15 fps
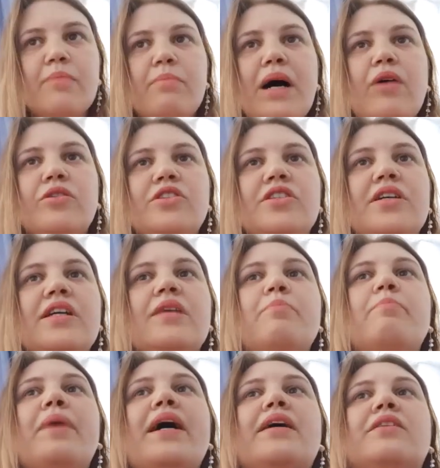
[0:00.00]
about the
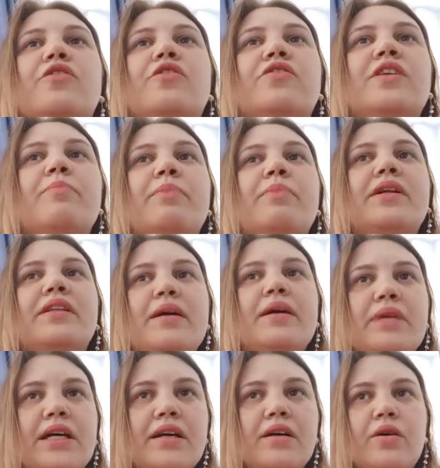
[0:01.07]
impact of the
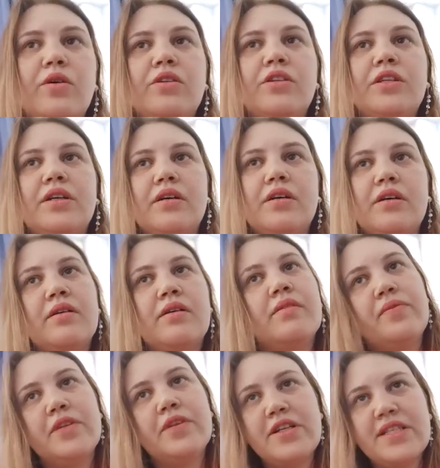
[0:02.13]
pandemic on the
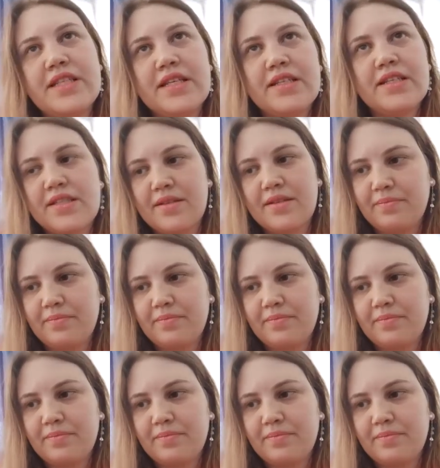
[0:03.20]
nurses.